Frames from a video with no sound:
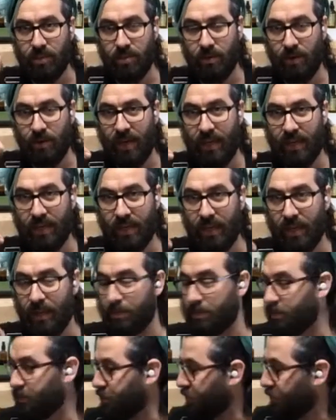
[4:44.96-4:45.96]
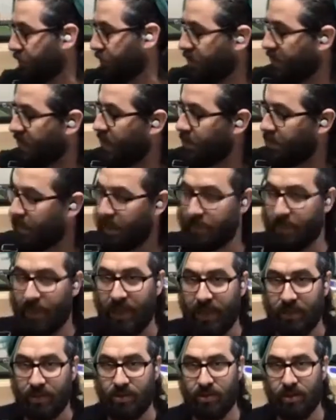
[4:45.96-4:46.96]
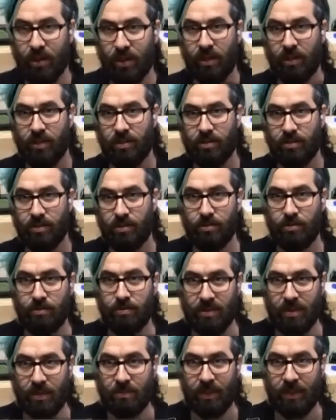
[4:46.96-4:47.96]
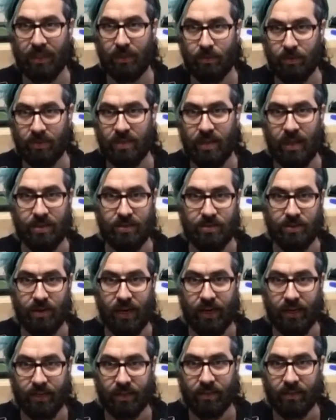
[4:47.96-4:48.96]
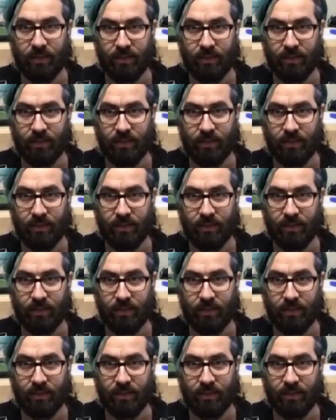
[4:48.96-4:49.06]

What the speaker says: So I ended up truing up my bench to something that was not straight.